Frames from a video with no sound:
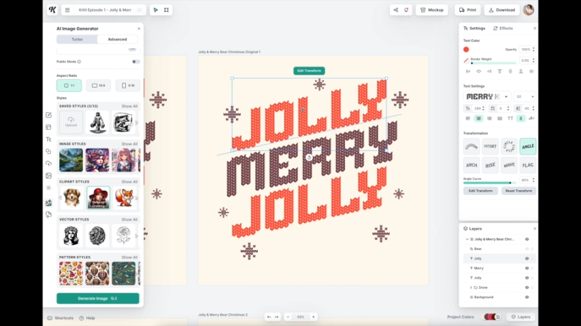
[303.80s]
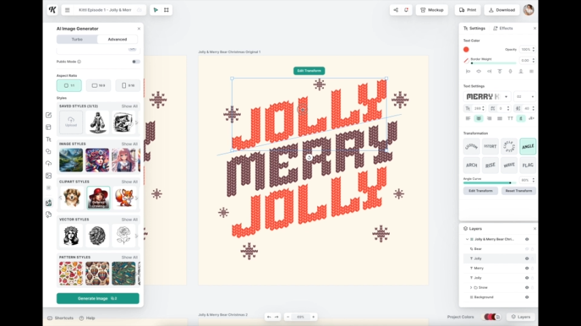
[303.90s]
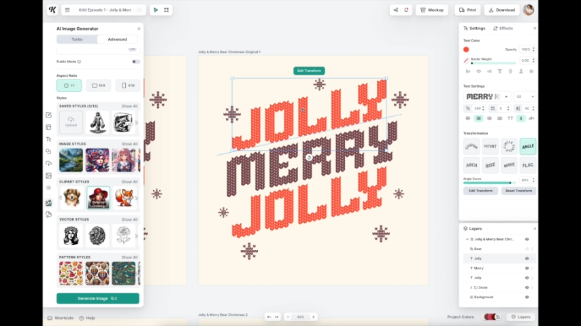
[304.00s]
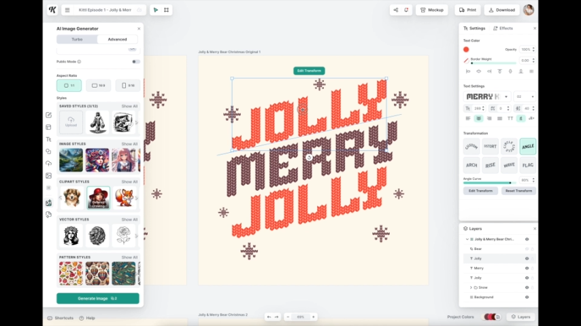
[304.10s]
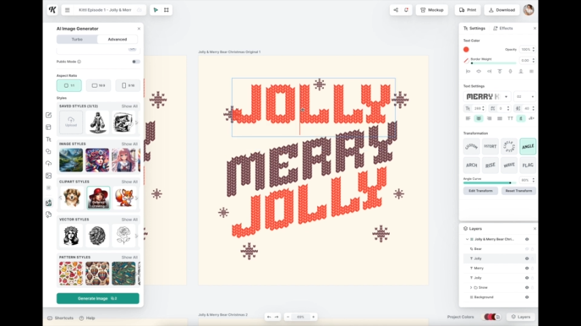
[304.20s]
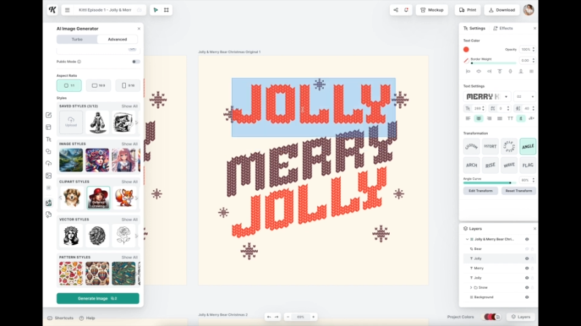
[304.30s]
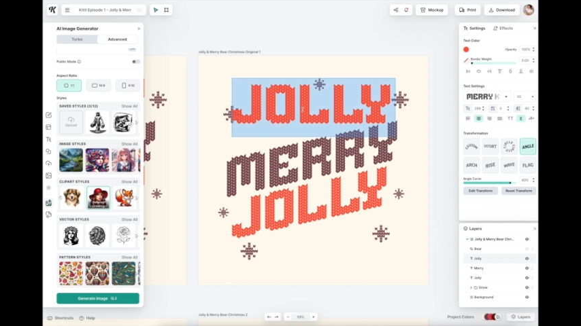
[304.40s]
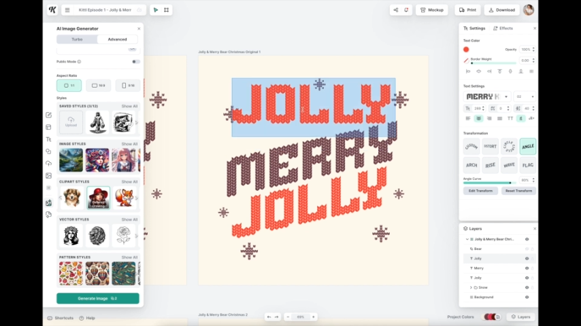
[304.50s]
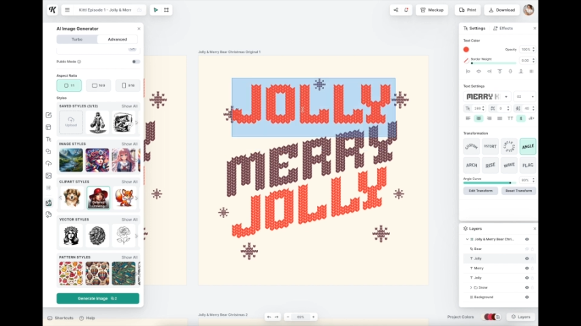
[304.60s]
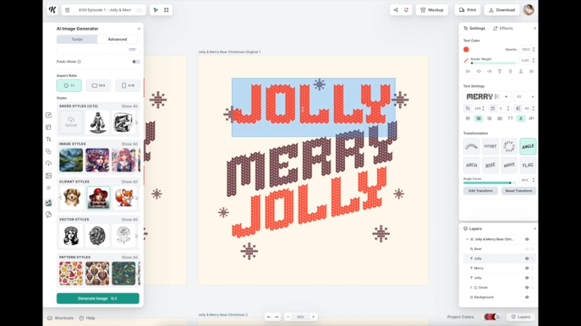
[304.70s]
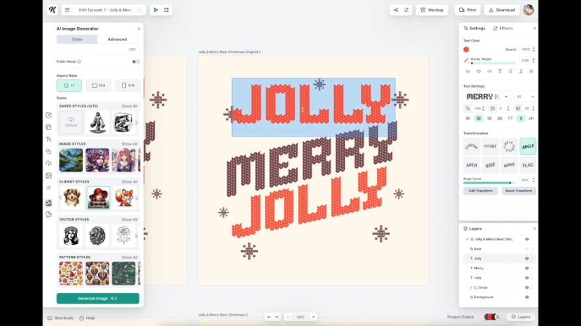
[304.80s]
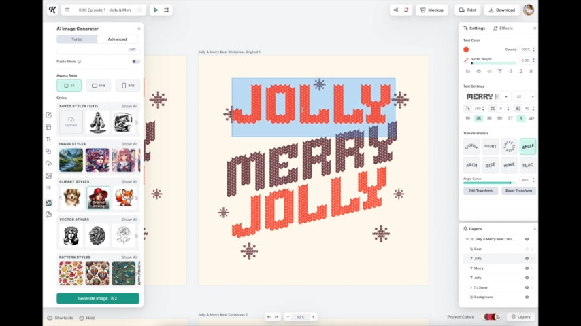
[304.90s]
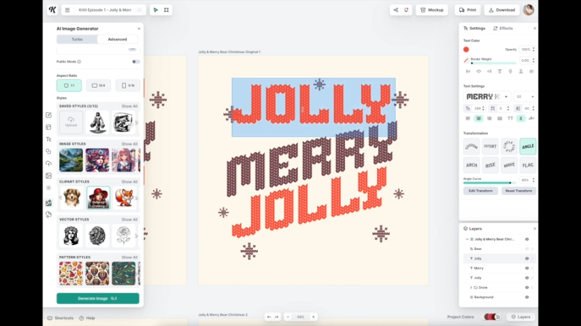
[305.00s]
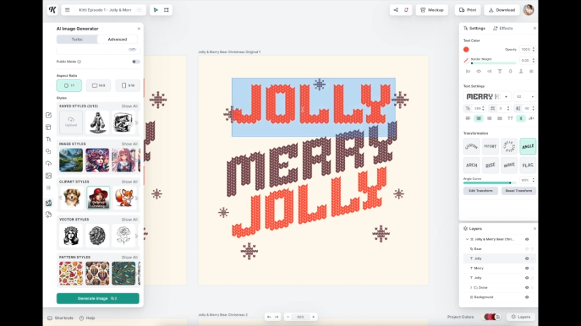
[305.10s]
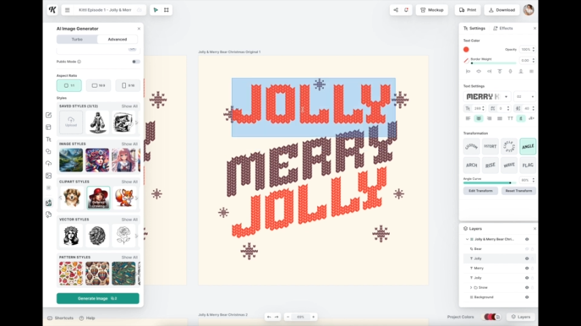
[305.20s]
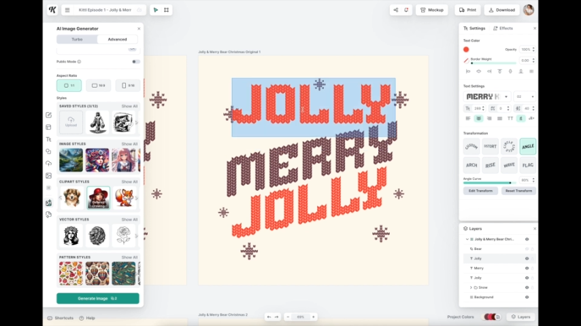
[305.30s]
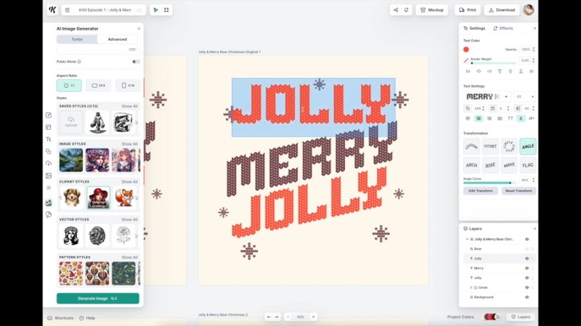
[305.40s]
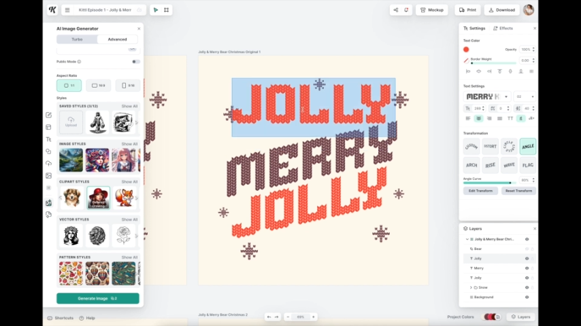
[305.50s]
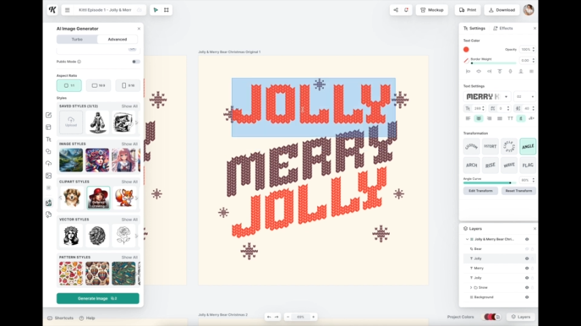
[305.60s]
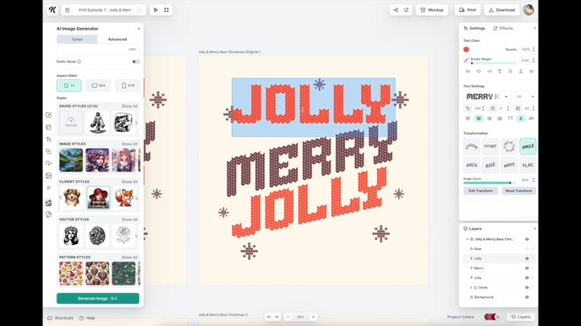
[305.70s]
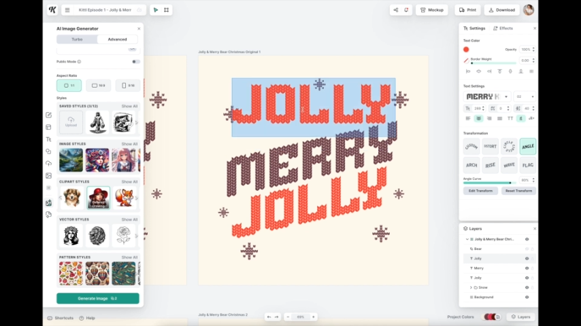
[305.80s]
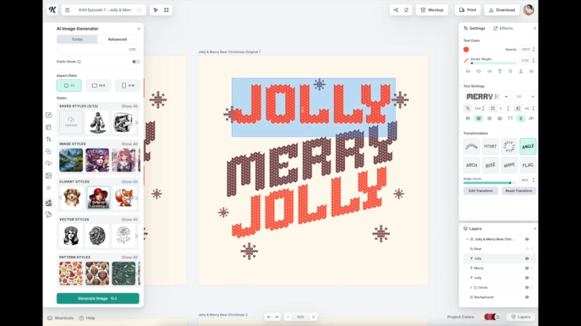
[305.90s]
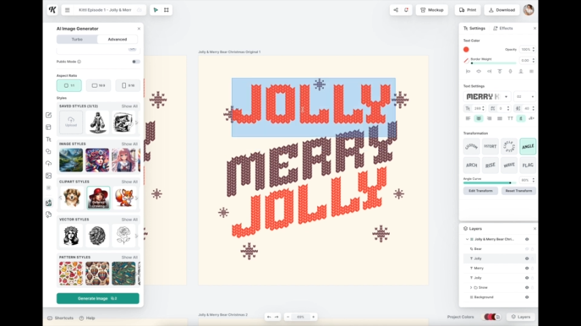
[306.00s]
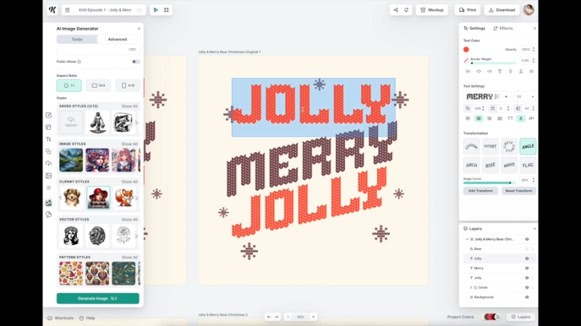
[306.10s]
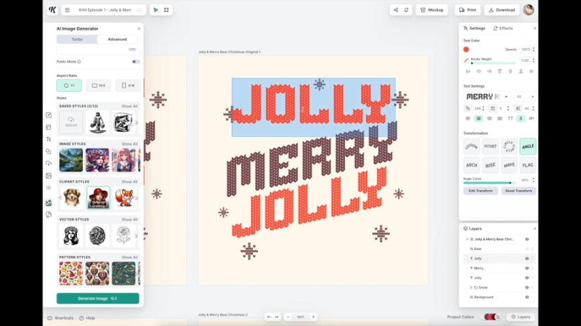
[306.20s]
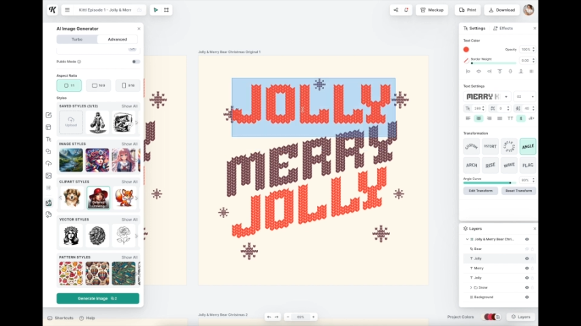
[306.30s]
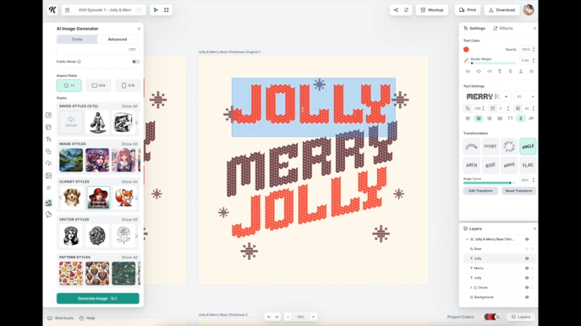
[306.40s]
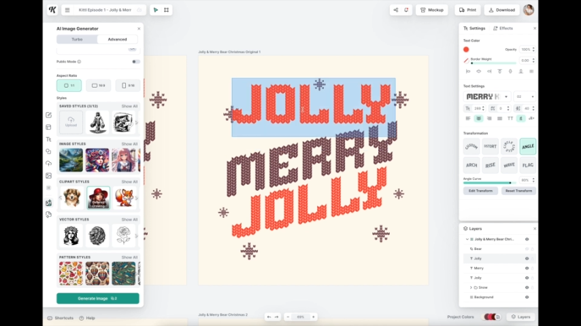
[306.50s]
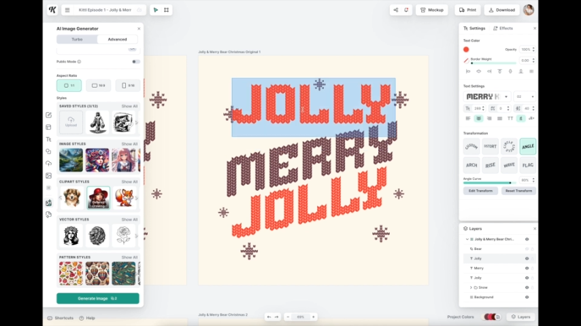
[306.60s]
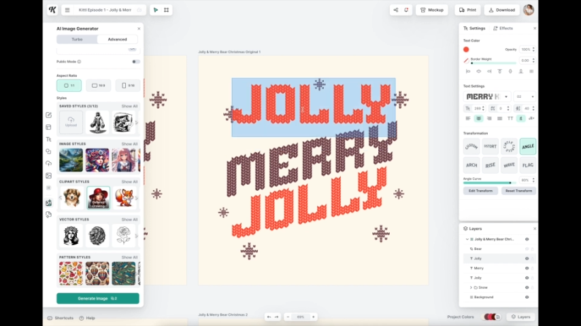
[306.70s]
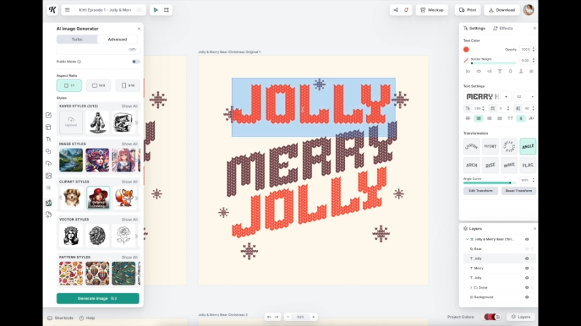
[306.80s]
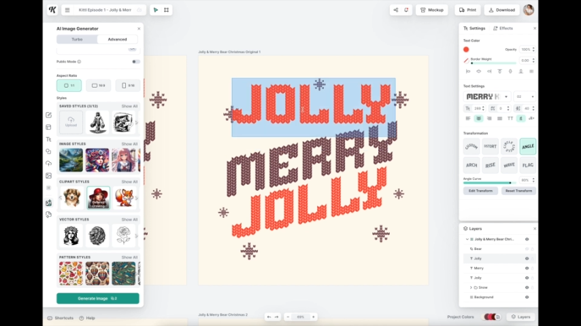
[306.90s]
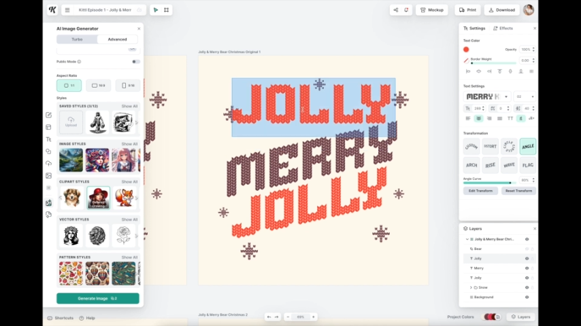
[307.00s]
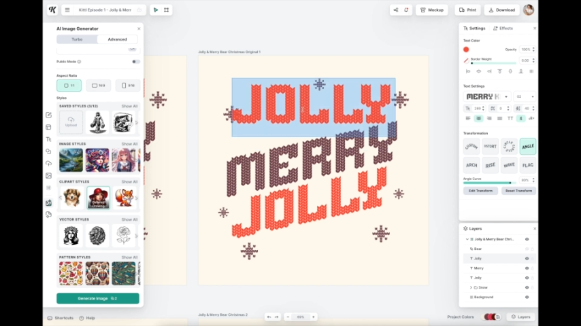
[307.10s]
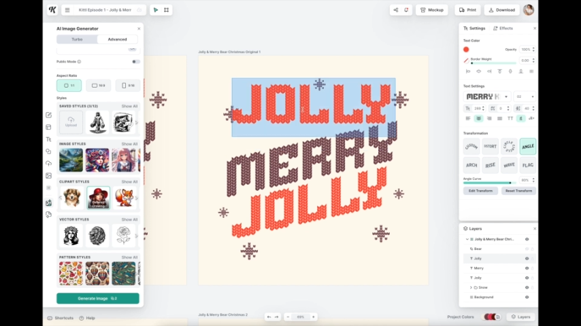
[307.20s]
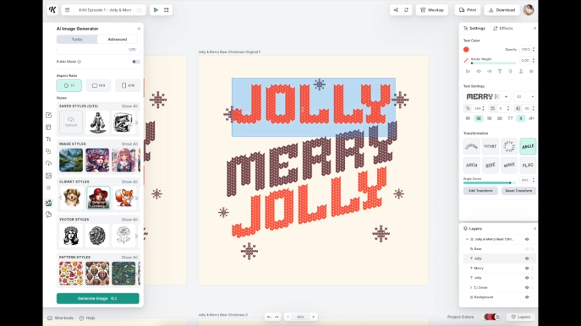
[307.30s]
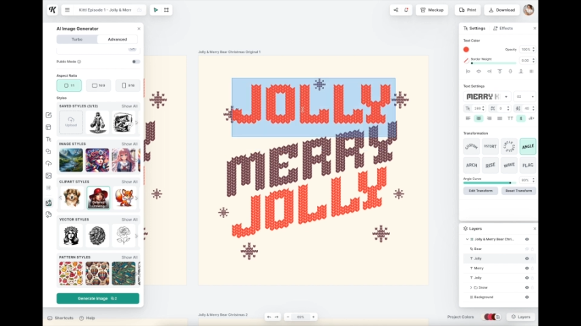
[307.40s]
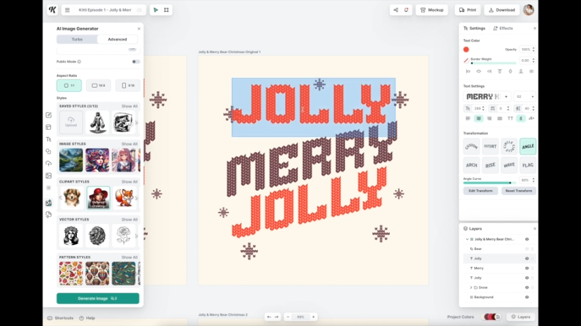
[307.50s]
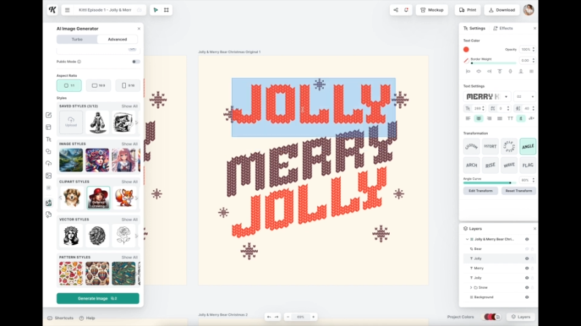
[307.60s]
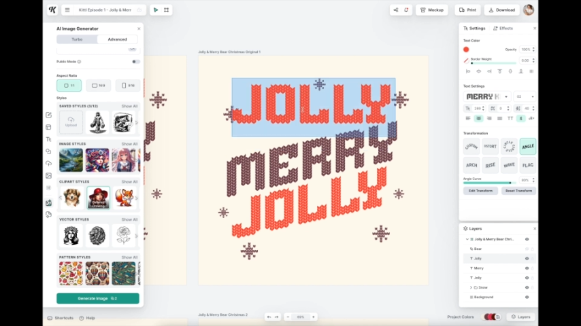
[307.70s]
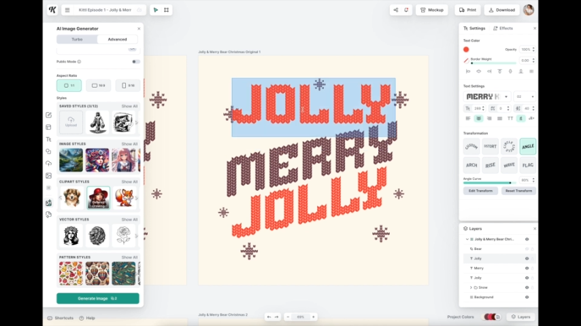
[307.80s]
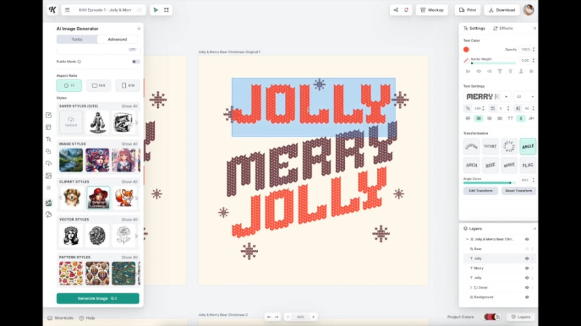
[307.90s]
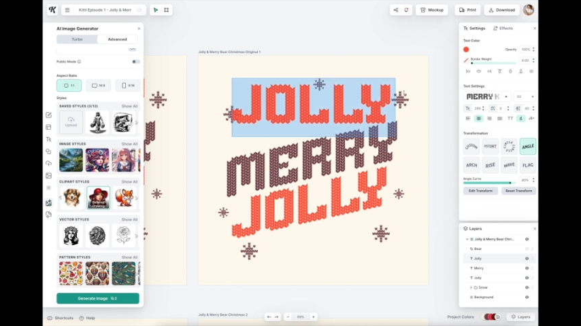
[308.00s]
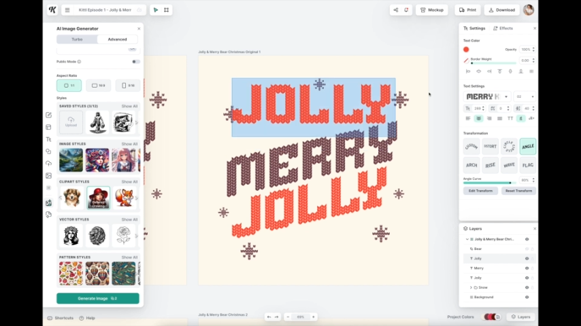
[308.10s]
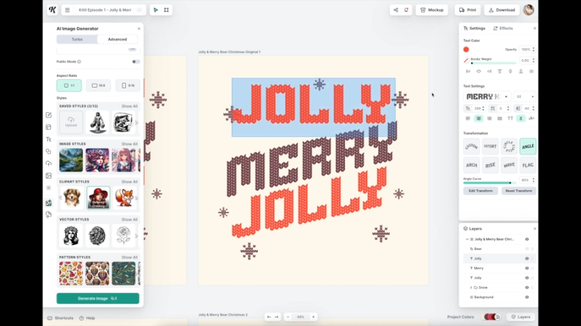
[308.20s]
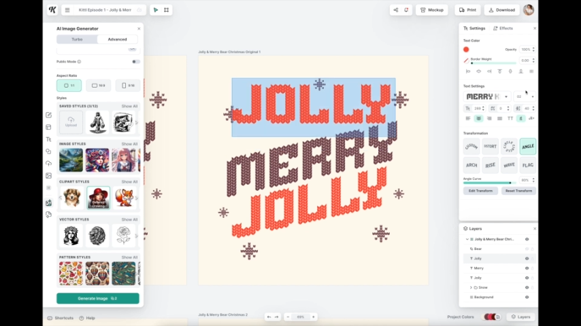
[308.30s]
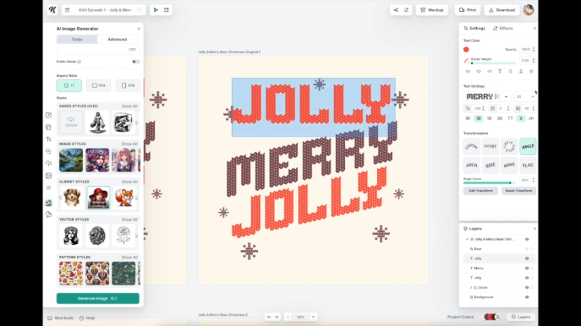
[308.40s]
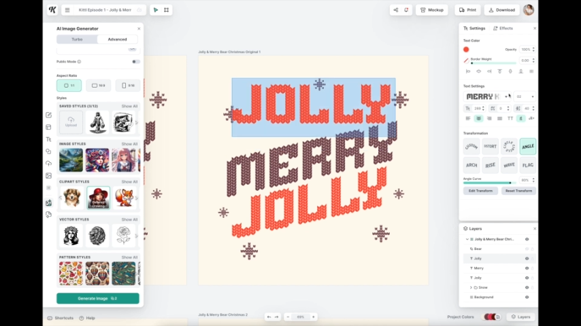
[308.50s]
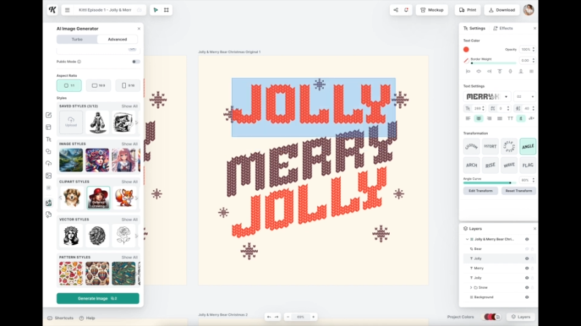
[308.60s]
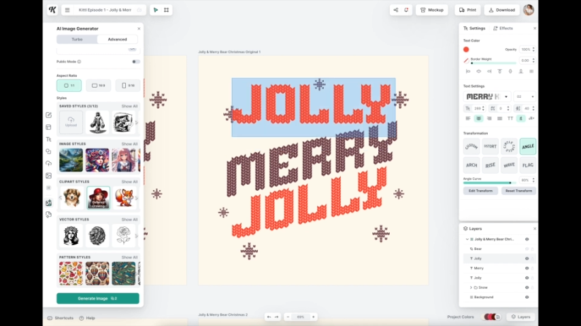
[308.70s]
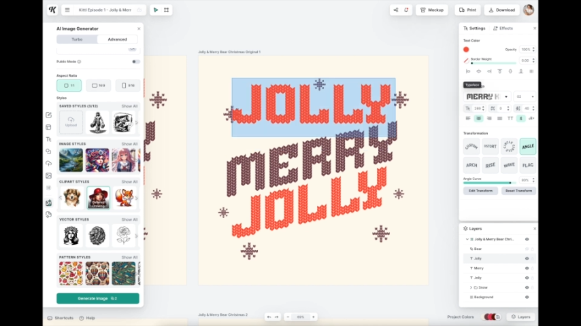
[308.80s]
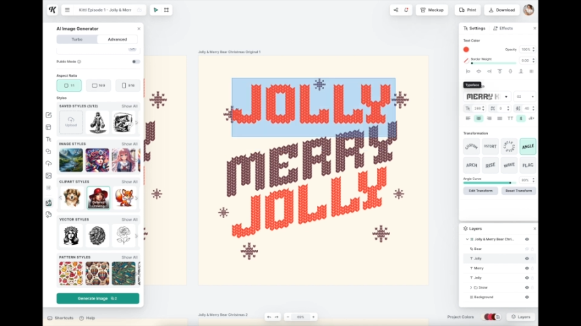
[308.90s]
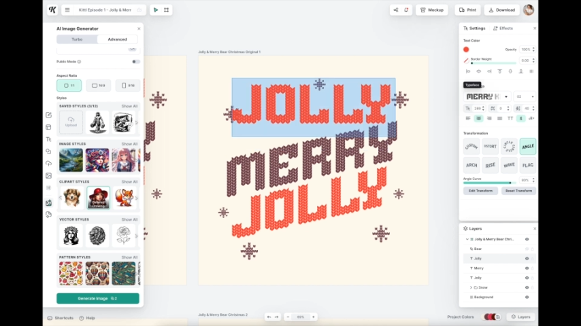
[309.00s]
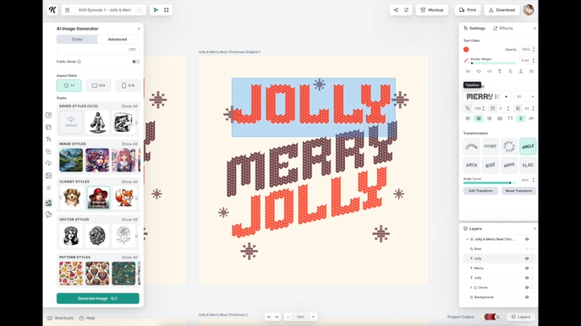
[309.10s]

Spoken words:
[unreadable: no face in view]